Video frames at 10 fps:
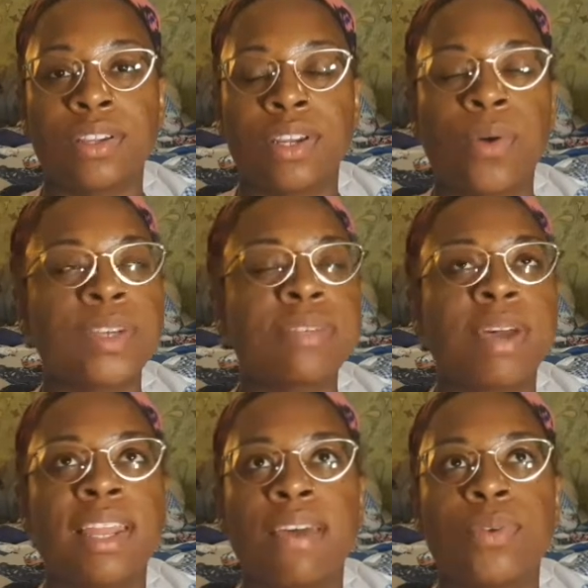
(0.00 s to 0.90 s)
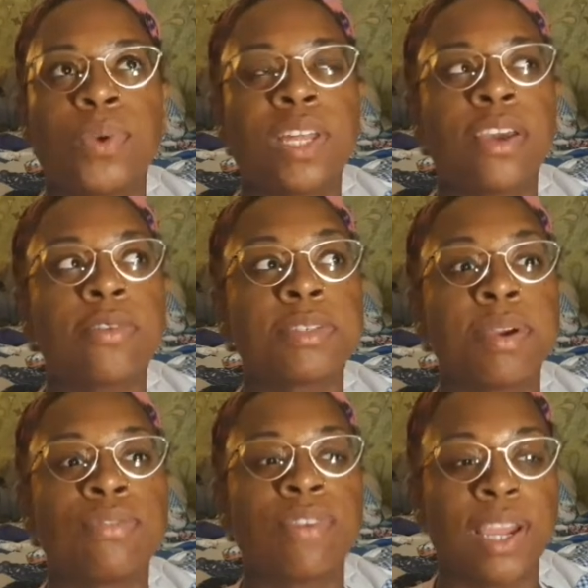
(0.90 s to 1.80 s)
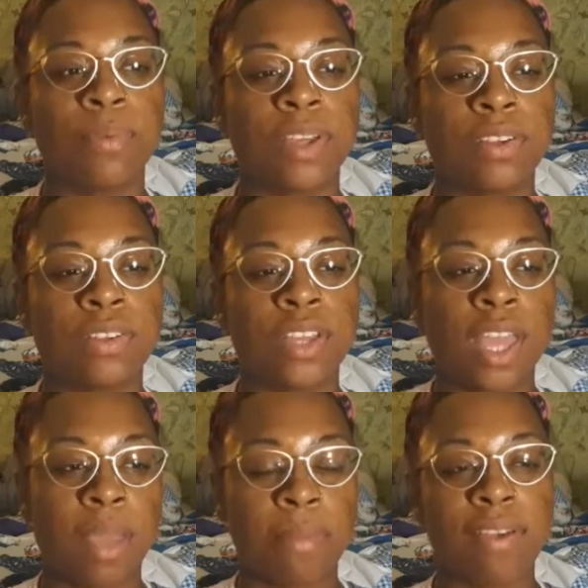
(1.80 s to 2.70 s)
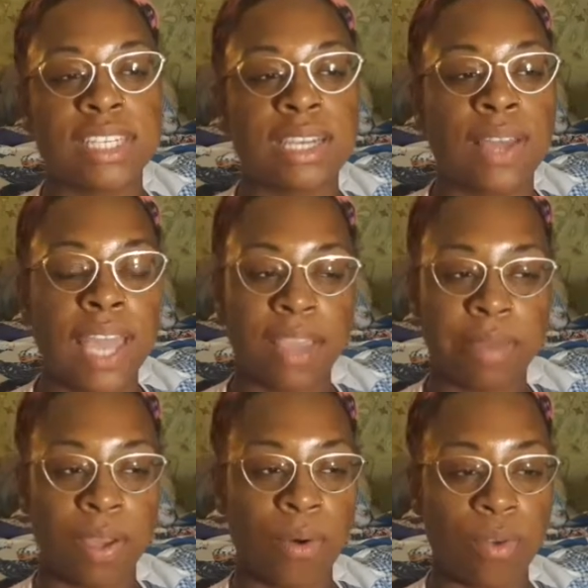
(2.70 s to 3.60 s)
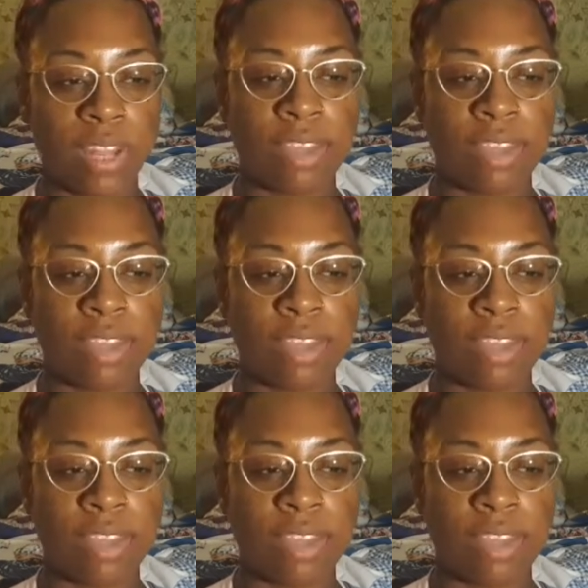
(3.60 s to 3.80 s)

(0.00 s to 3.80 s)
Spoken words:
No, it wasn't my left wheel. It was my right wheel." I was like, "Hey, my whole